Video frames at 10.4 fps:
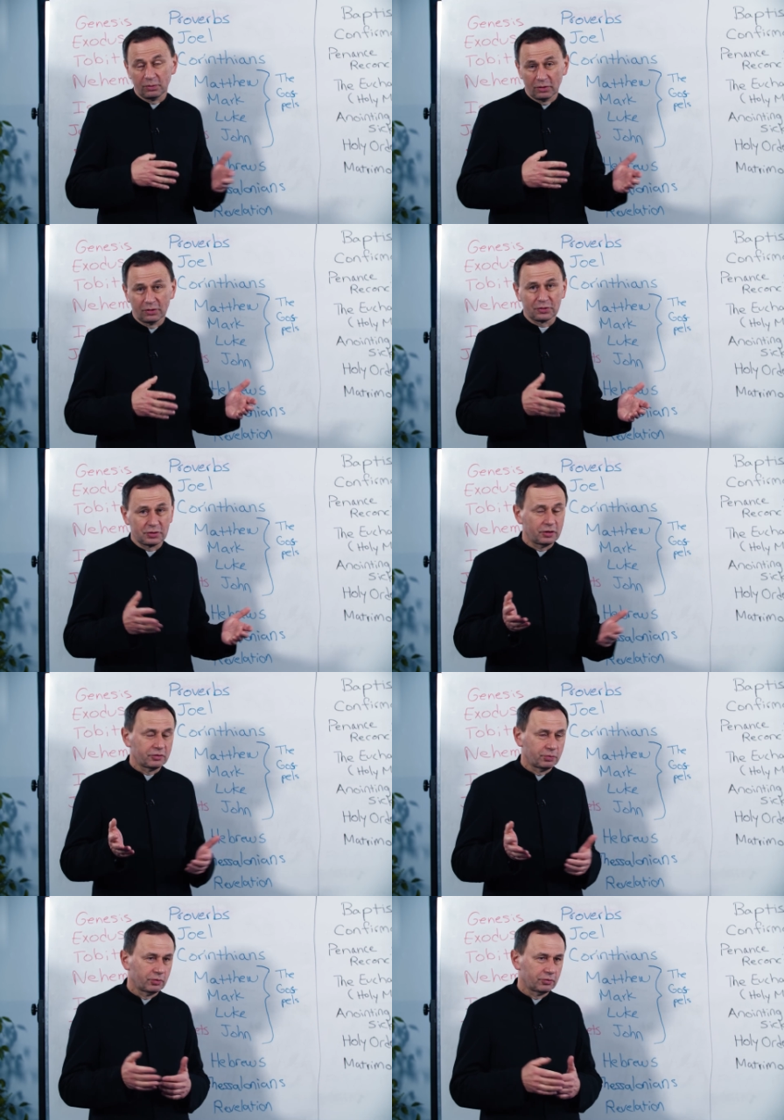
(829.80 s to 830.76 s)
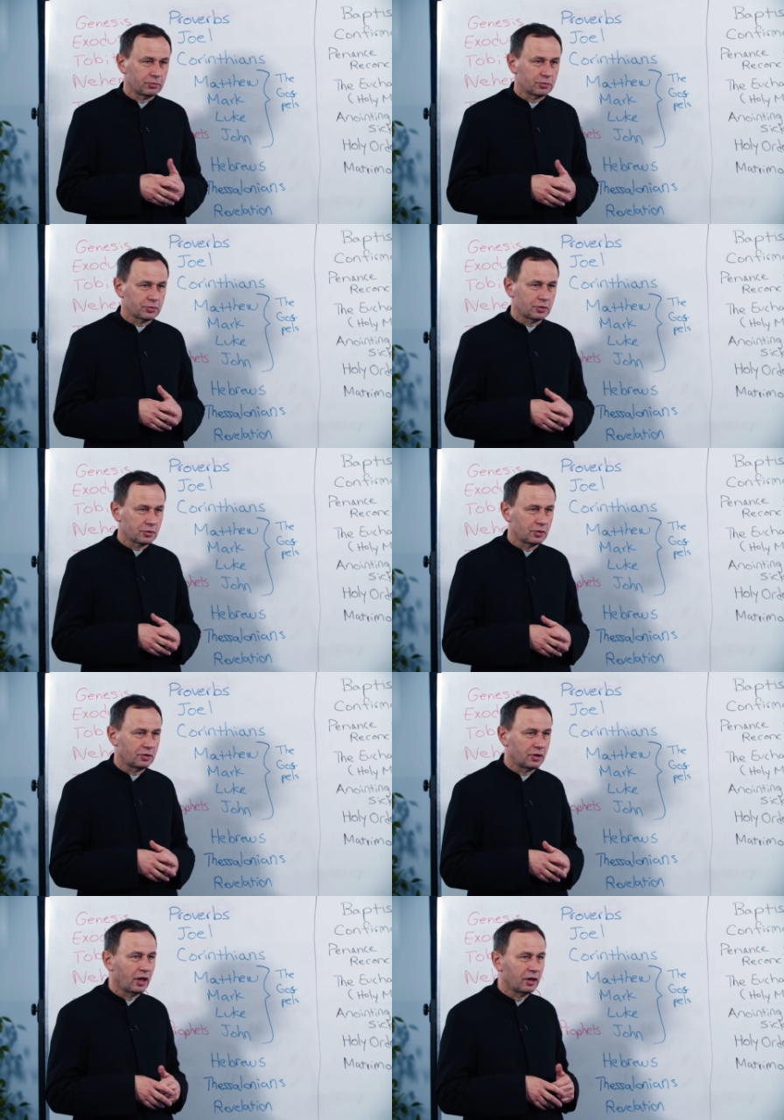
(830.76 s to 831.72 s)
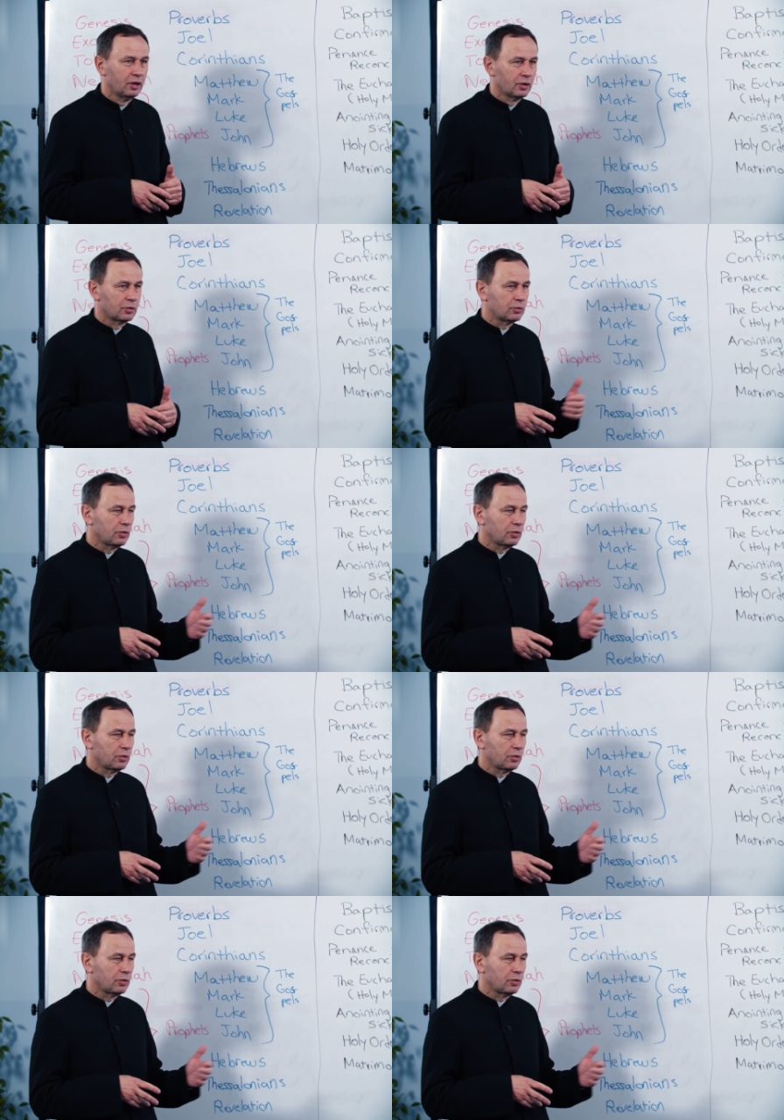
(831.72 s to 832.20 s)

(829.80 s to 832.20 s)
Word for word: mąż jest posłuszny żonie. Do